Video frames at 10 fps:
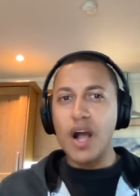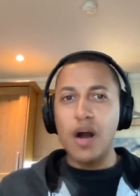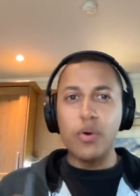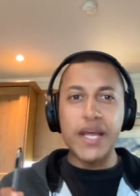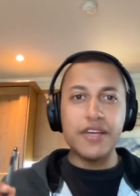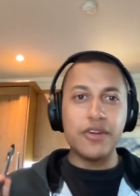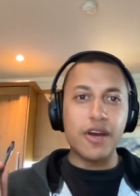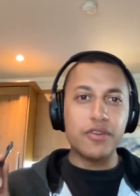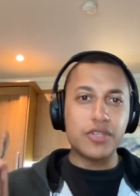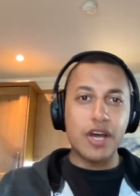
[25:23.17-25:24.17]
I will let you
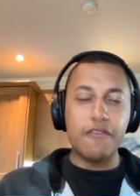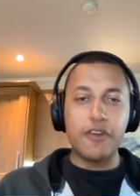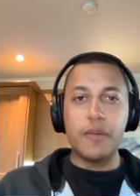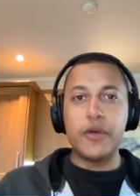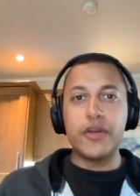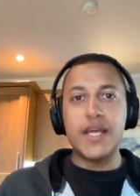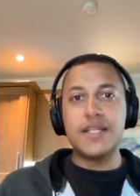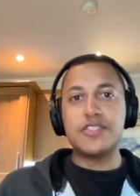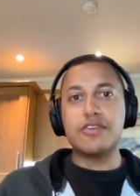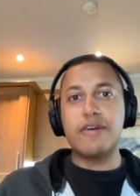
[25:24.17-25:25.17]
know. Go and follow me on
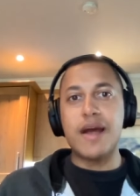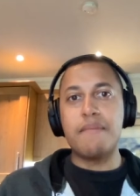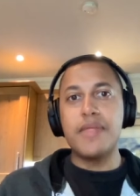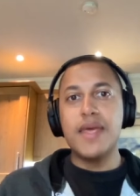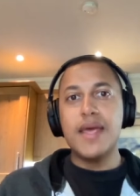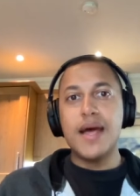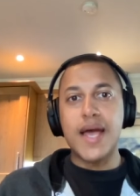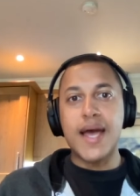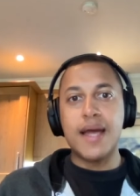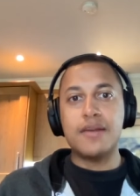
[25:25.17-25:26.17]
Instagram
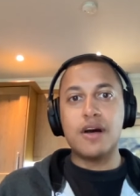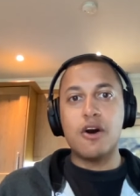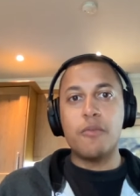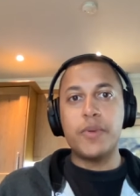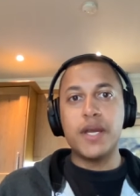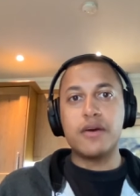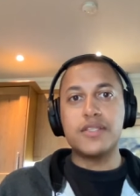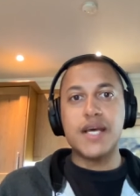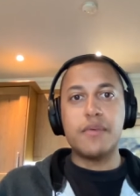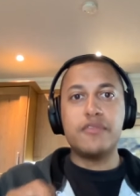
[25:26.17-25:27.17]
and I'll be in
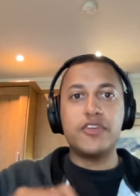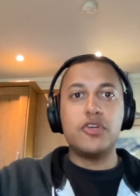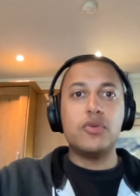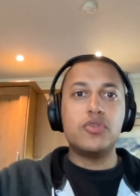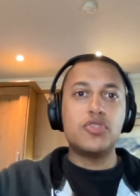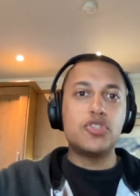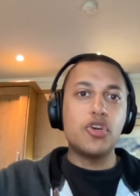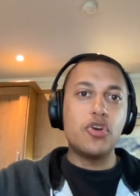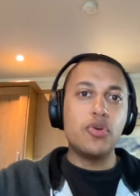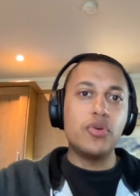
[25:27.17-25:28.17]
contact with you
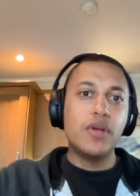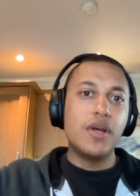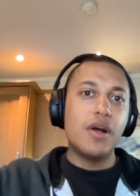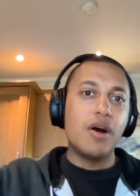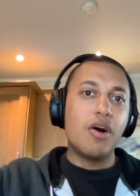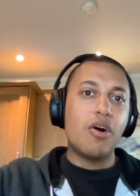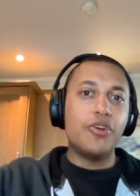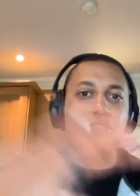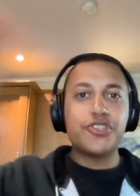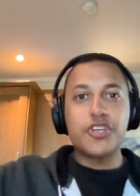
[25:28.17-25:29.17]
soon
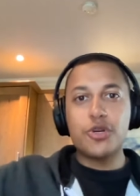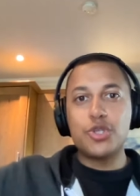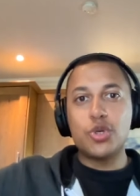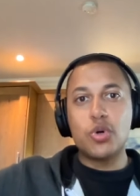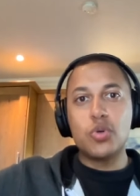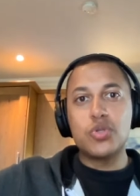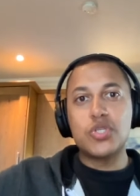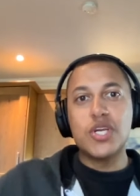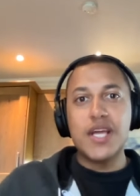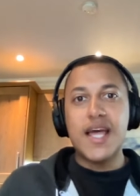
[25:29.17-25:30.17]
on your
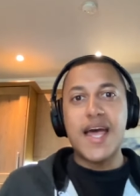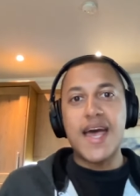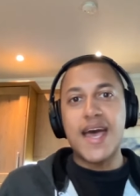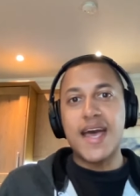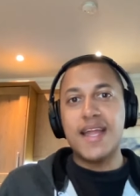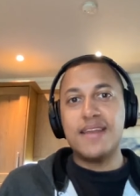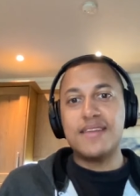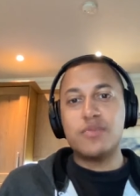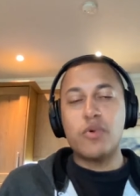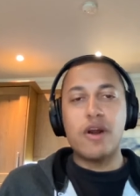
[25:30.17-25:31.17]
socials
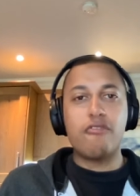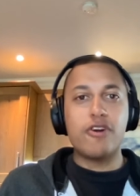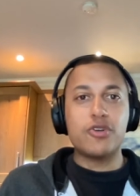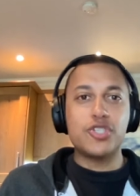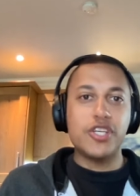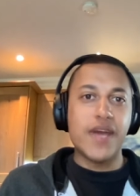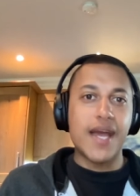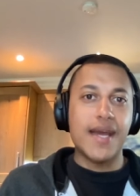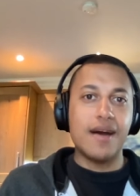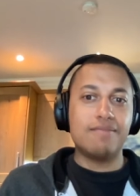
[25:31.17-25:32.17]
and wherever else that you
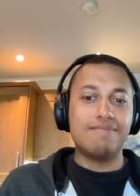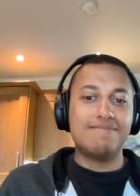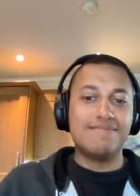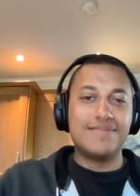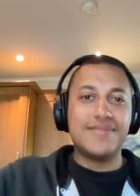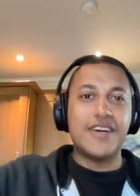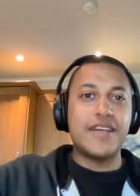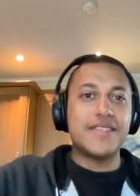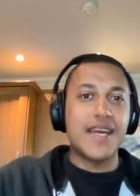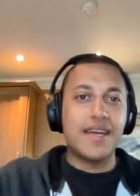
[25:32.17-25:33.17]
hang out. All
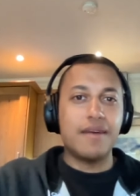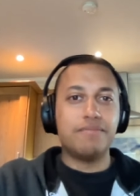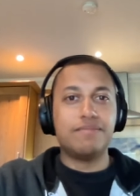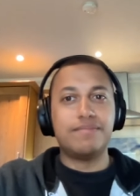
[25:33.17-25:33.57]
right. Take care.